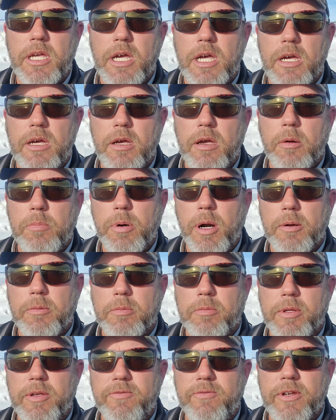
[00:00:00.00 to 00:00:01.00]
I'll
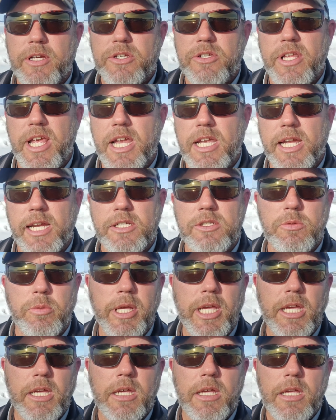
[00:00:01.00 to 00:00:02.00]
probably fish that next
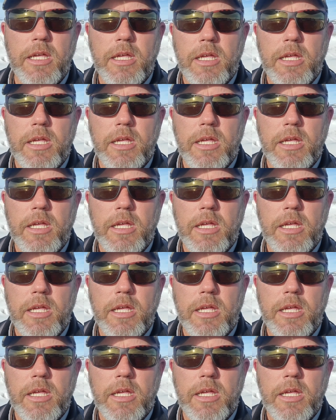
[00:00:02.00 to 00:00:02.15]
week,